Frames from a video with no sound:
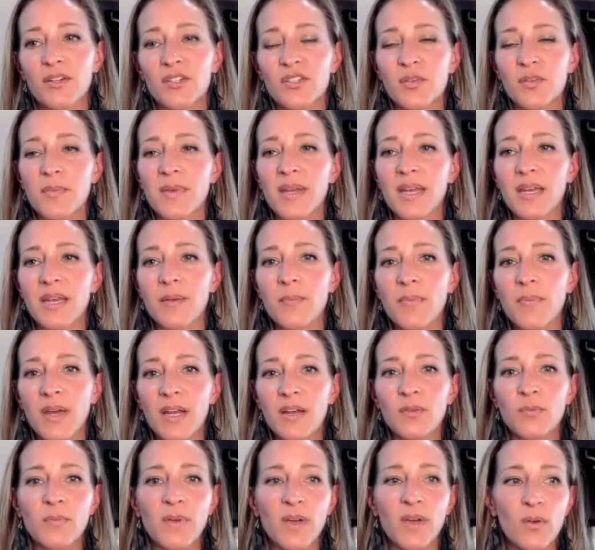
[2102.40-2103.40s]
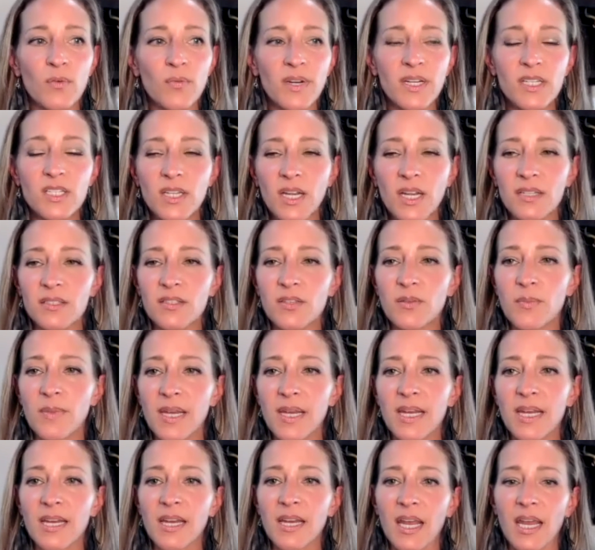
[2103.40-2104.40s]
to me, but reach out to
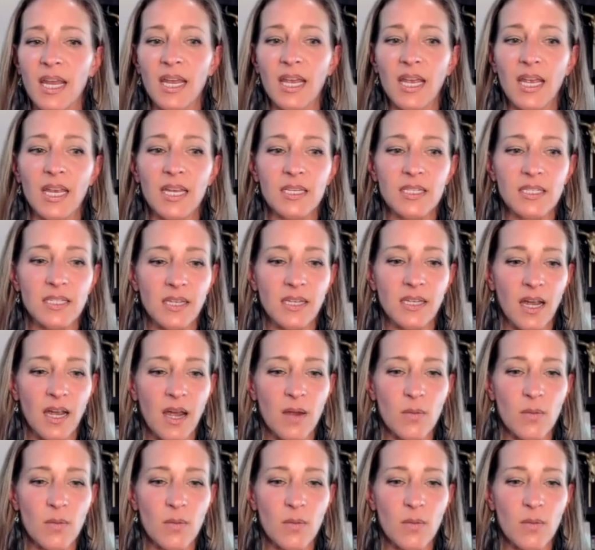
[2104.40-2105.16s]
me and